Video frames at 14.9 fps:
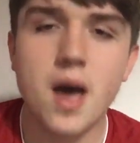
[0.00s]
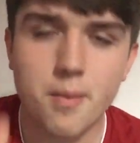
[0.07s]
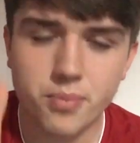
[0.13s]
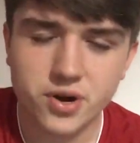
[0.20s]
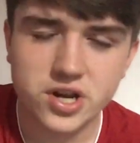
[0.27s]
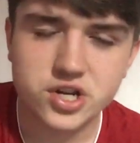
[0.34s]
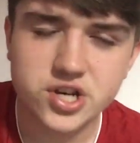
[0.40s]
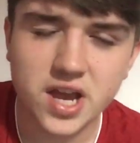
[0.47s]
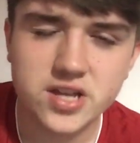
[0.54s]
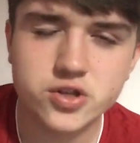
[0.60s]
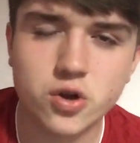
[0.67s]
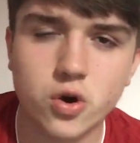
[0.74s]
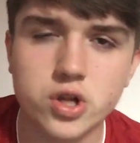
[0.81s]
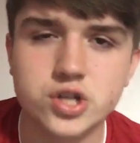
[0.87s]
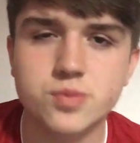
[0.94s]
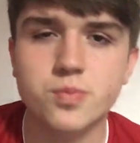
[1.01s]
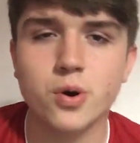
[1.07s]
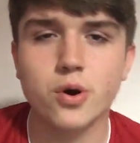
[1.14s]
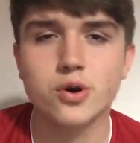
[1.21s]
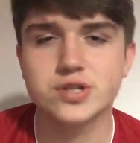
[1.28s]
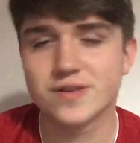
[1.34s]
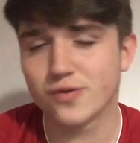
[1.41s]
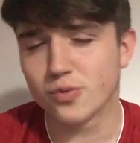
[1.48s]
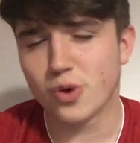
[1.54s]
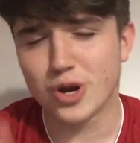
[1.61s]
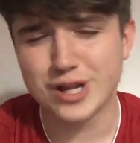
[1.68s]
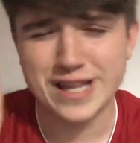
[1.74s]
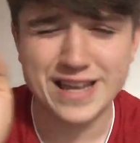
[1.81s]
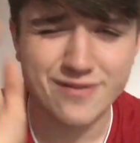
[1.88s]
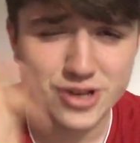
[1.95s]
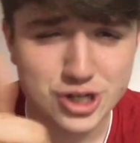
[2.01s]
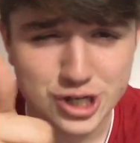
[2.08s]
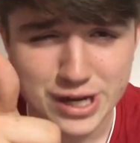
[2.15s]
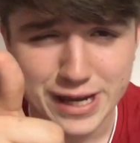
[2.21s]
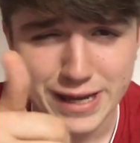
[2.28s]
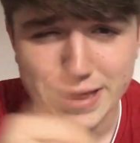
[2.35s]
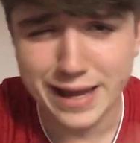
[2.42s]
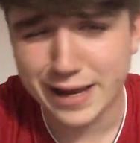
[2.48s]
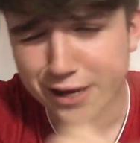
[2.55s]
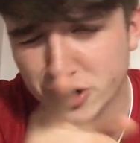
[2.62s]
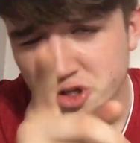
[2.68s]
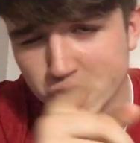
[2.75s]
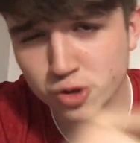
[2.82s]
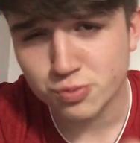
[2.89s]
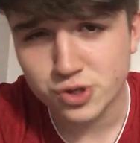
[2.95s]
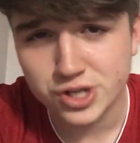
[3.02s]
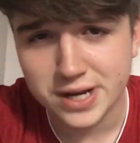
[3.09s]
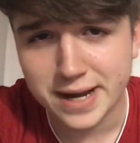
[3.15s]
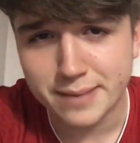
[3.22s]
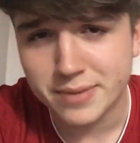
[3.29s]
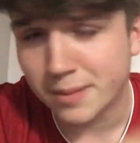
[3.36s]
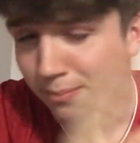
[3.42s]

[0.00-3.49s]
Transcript: Appreciate all the support. If you want to leave a cheeky like and a subscribe,